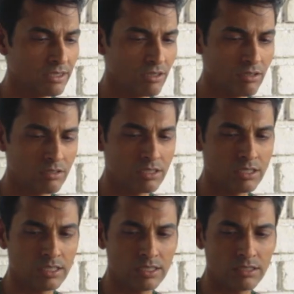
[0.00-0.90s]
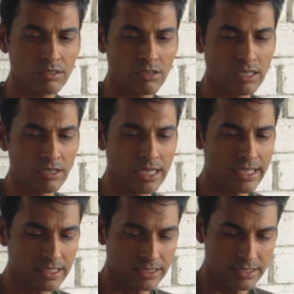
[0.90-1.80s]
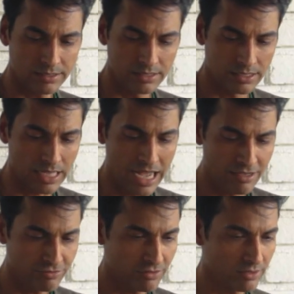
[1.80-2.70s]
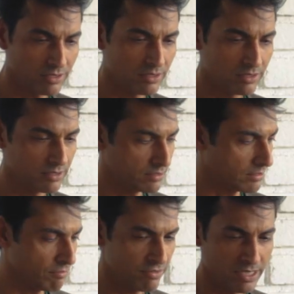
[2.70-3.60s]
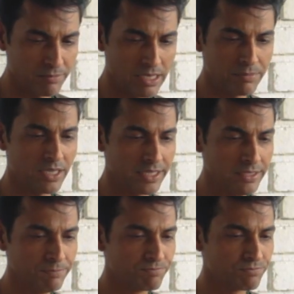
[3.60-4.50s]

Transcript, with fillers: on uh, or, or, like uh, carve somewhere in my body